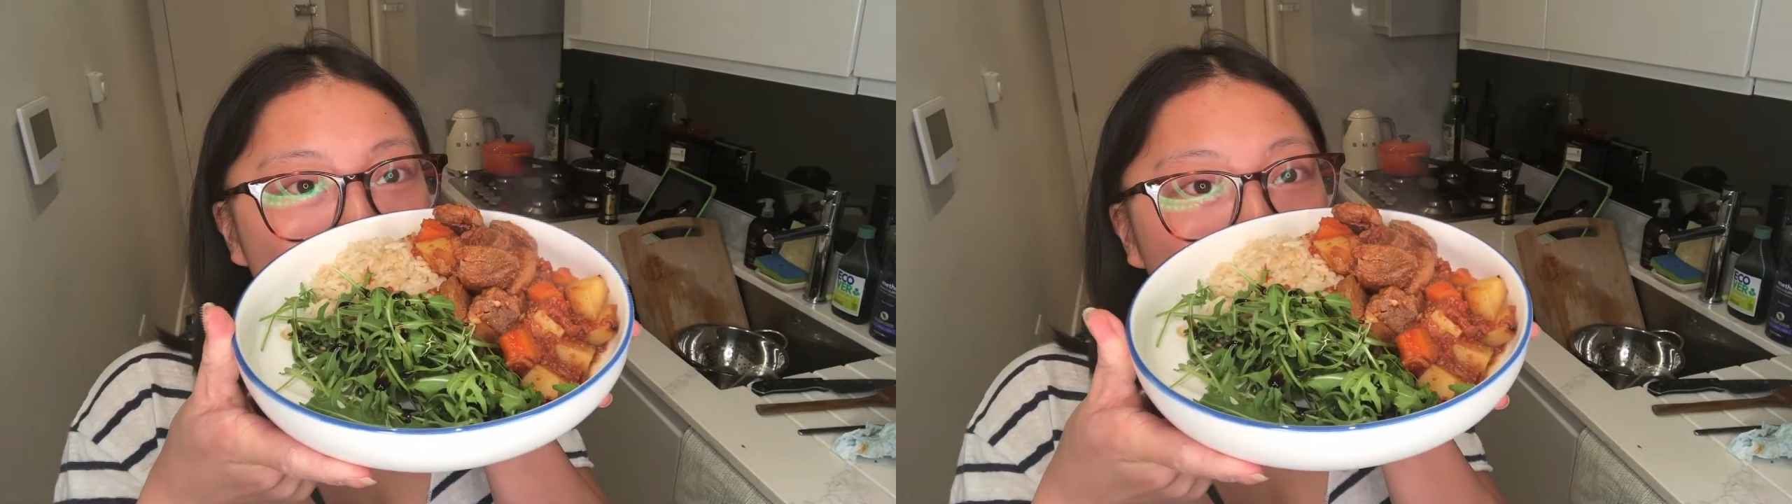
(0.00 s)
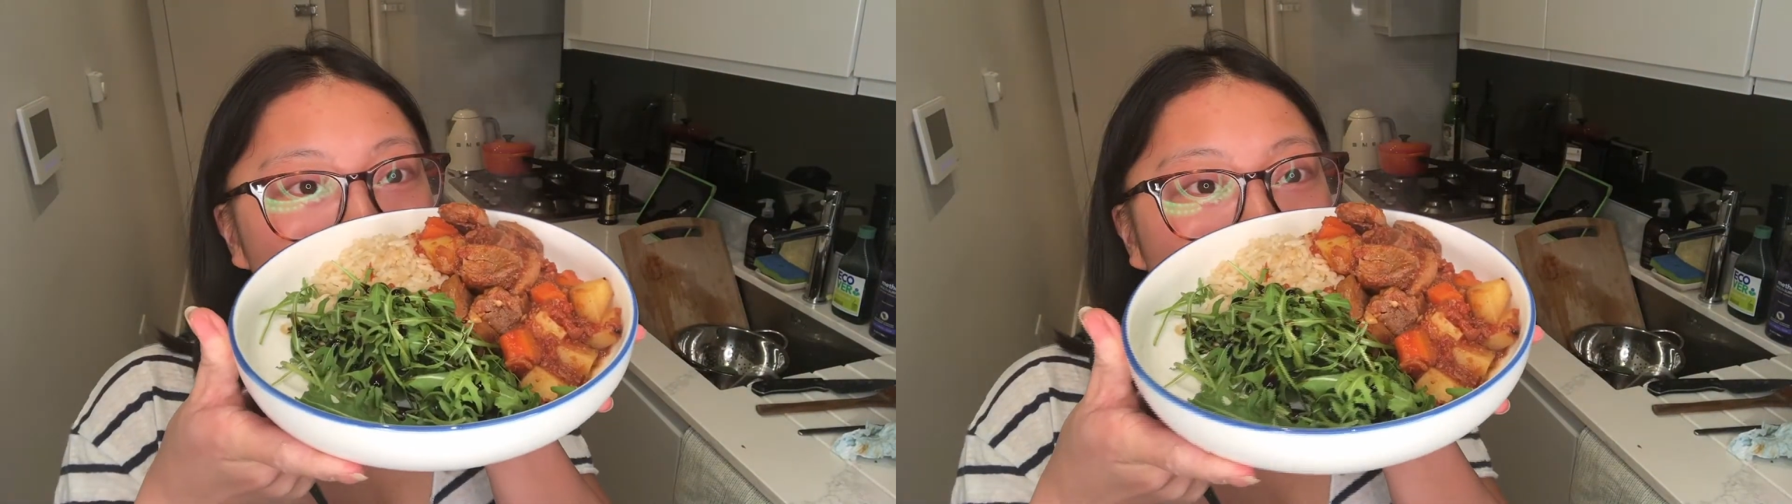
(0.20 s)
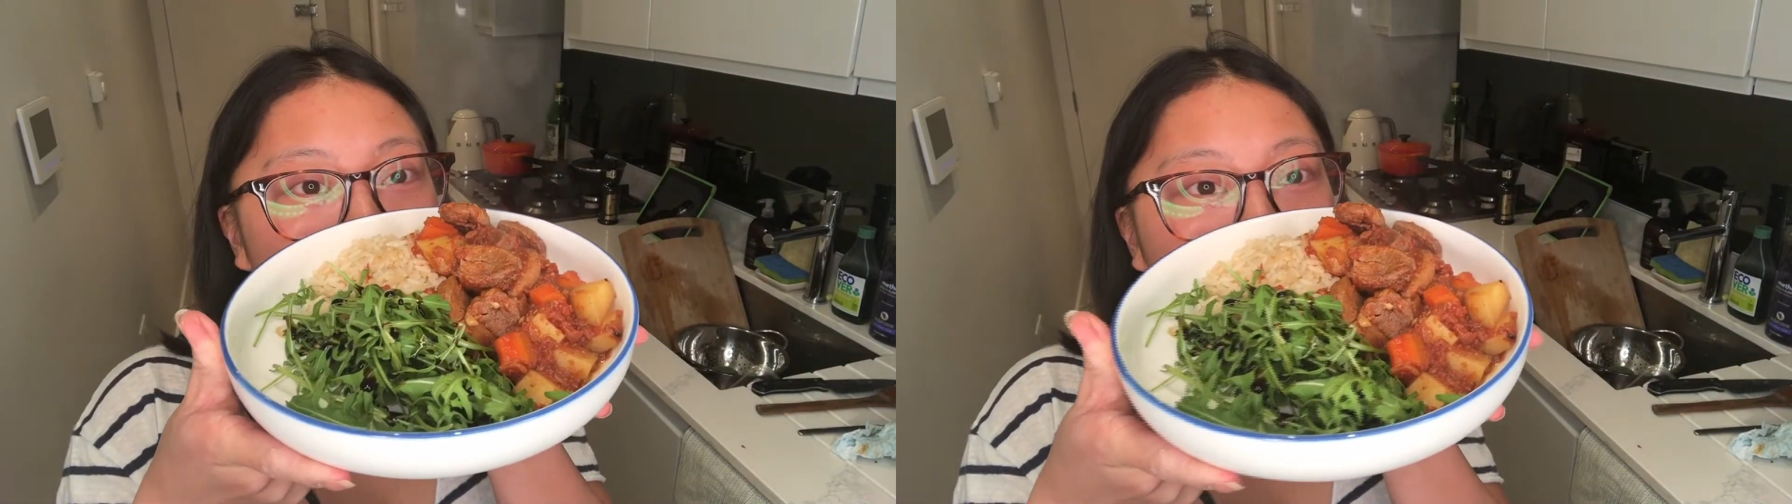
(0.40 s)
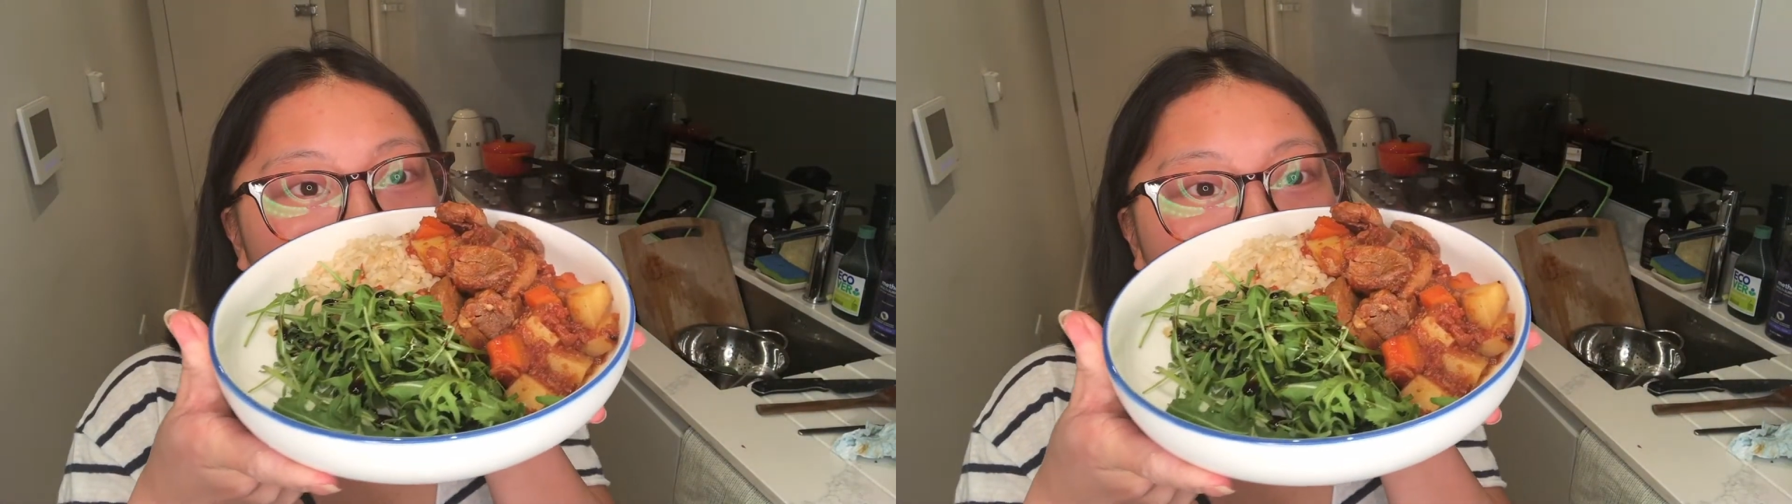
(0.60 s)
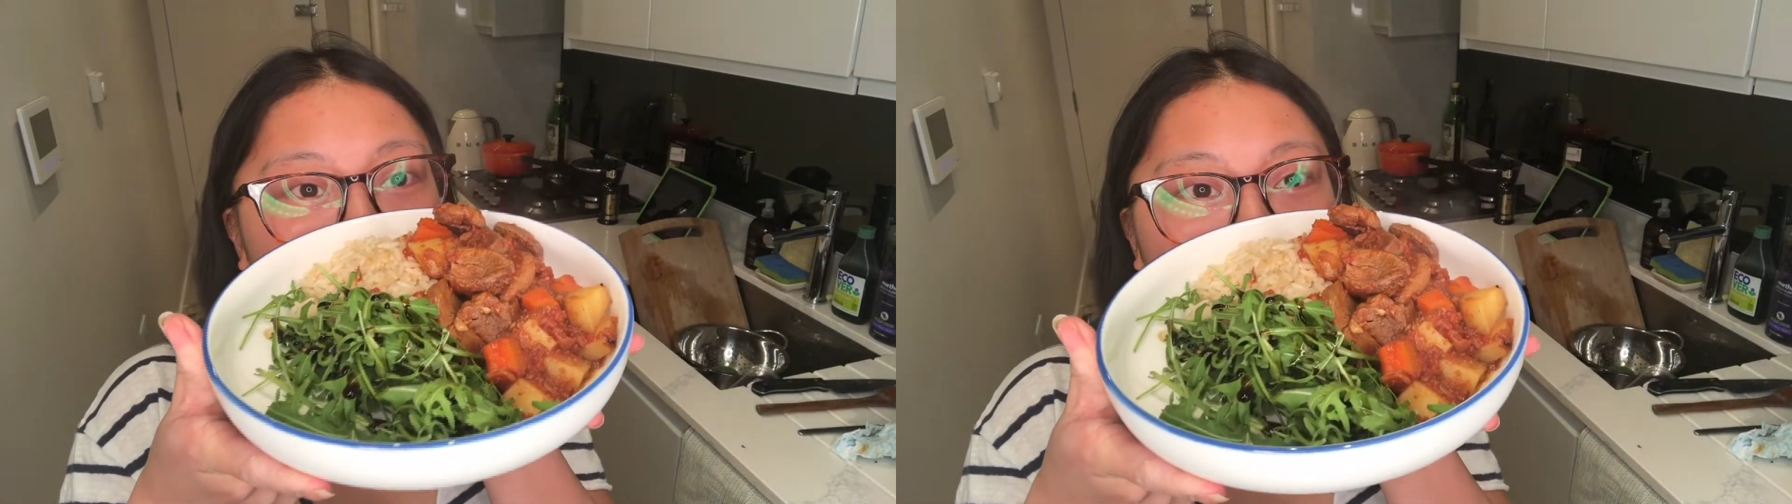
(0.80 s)

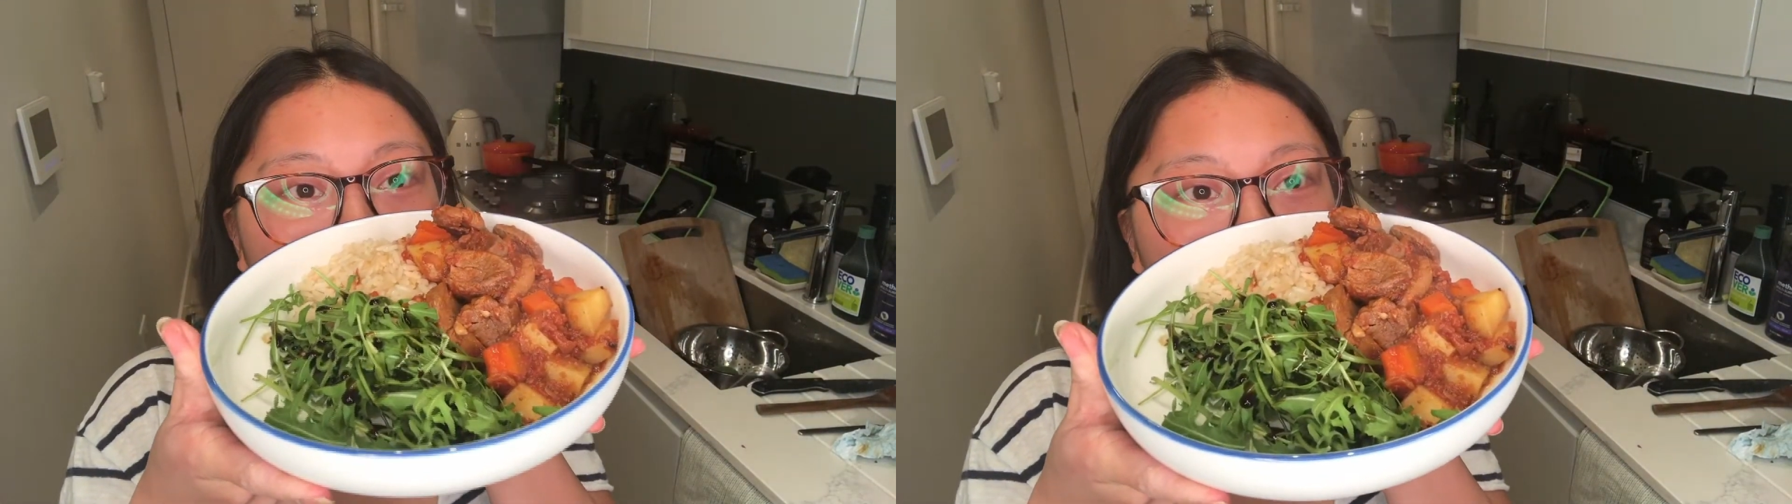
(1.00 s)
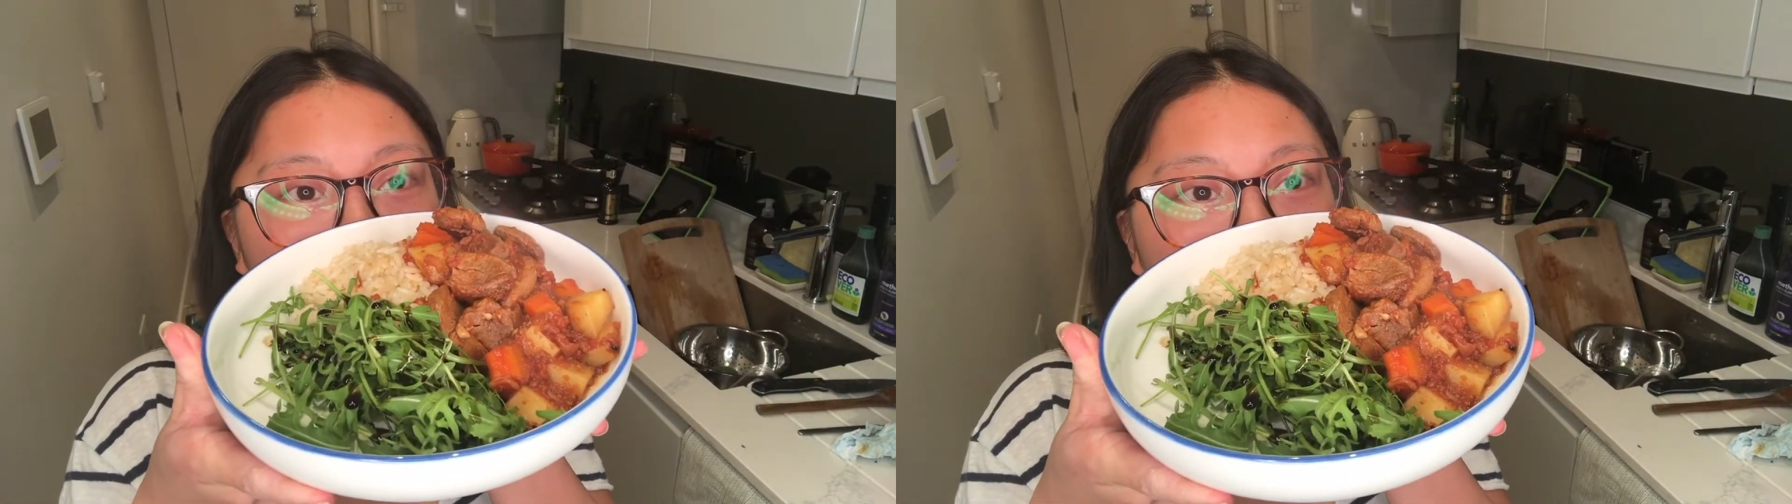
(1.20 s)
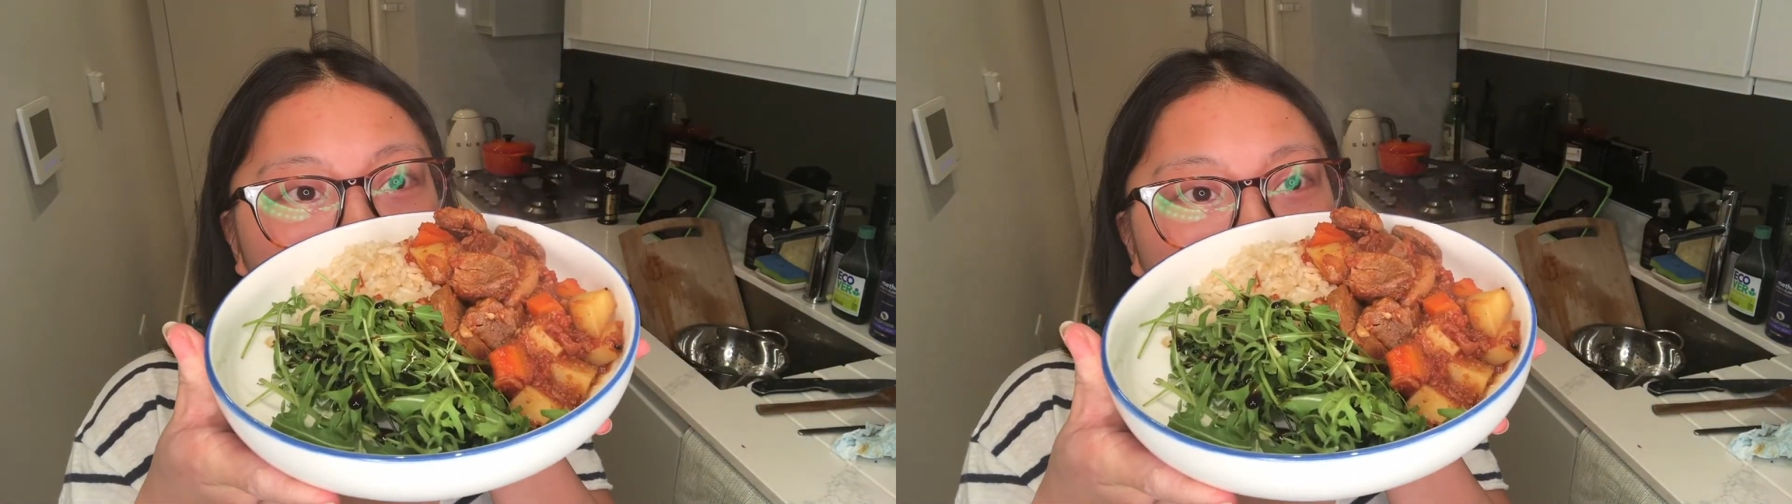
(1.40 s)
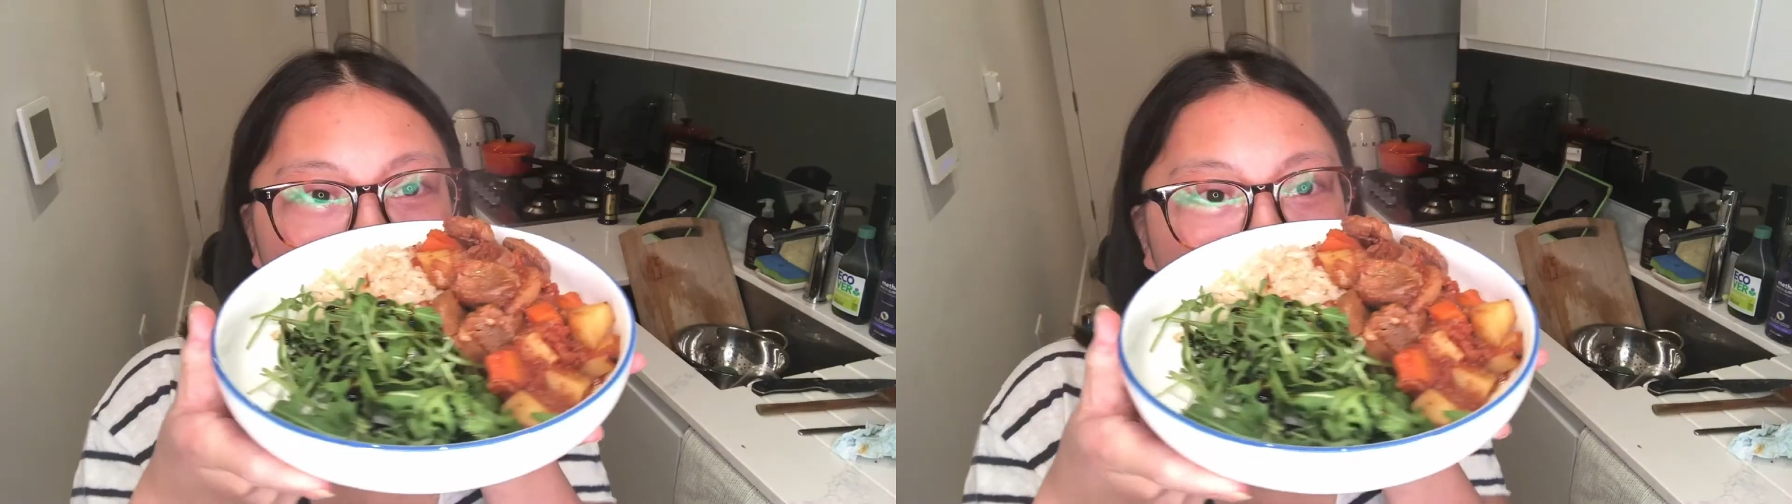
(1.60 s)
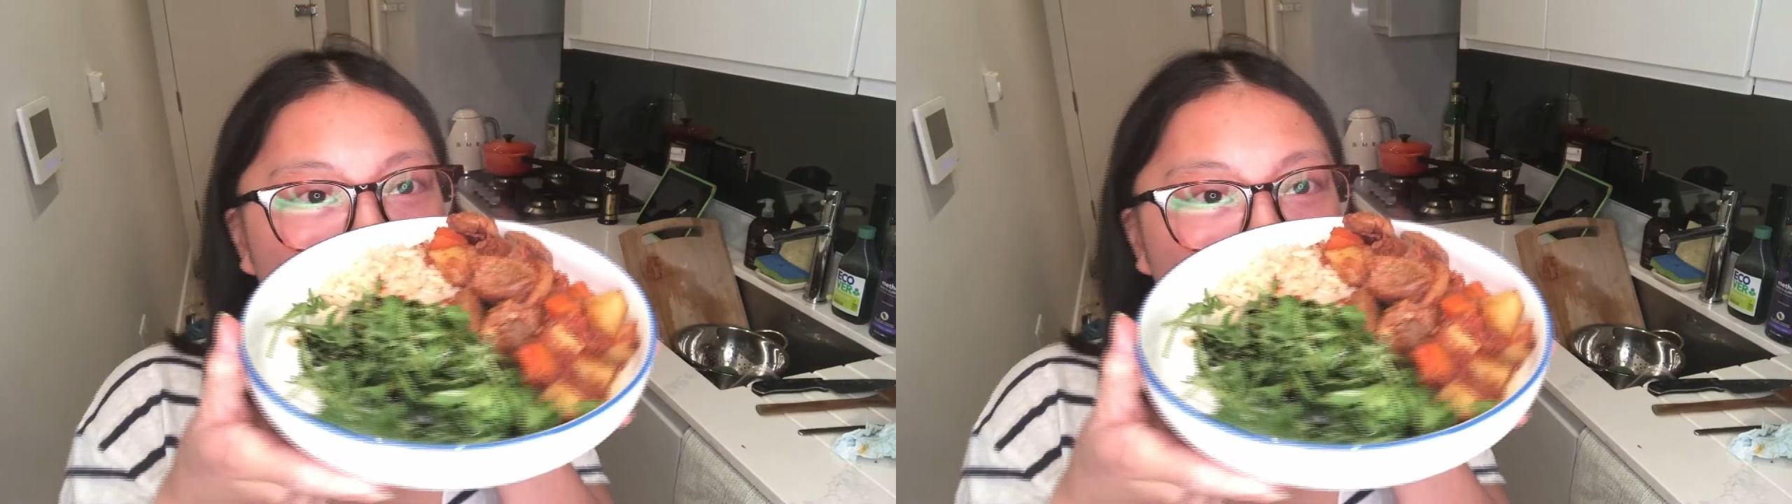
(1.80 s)
product.